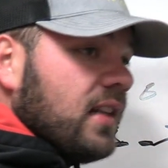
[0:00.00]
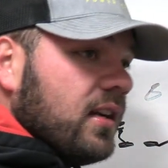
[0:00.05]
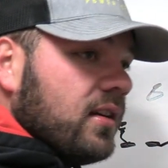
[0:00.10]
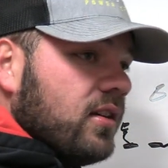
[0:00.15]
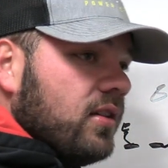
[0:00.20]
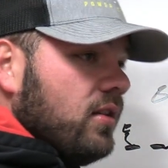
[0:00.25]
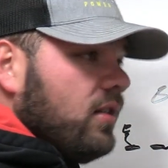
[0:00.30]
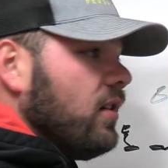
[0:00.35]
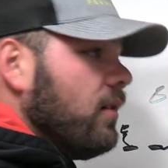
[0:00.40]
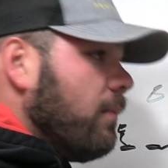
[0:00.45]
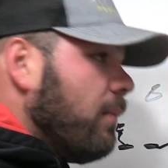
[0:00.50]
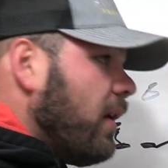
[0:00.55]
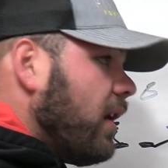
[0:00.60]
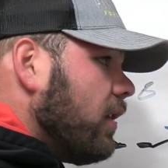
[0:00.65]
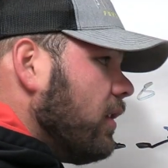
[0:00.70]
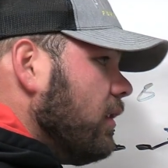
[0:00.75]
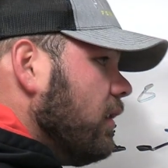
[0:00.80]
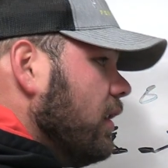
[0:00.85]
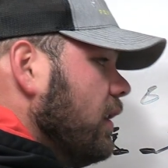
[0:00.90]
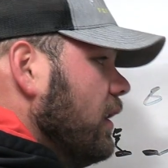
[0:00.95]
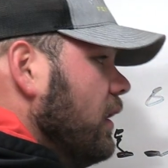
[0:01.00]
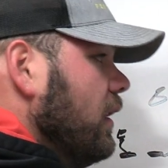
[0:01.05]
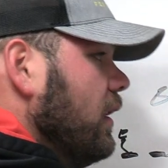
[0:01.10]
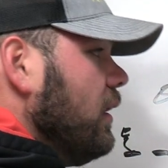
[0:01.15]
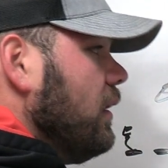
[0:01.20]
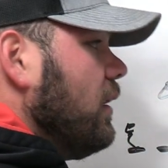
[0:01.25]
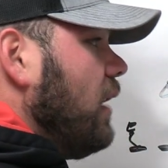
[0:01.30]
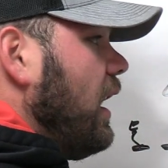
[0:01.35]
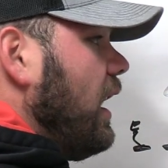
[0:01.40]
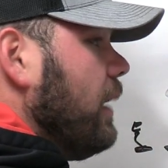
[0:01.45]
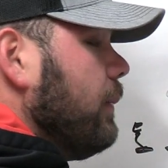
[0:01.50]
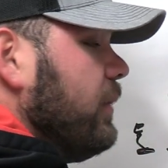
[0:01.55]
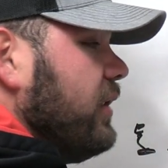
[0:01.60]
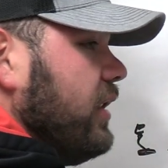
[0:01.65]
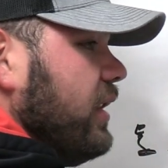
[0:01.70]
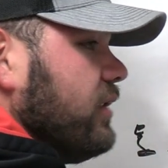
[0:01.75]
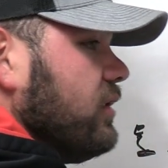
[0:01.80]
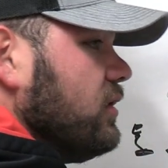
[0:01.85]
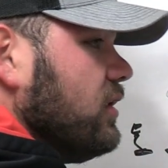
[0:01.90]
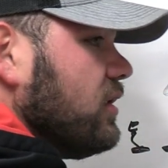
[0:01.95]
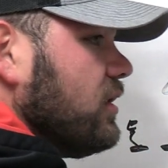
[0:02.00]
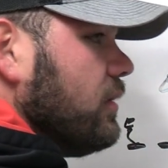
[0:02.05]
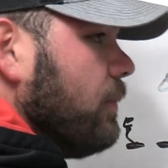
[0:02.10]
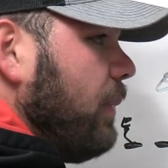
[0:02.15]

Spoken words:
that I could have done better. All right, but that's just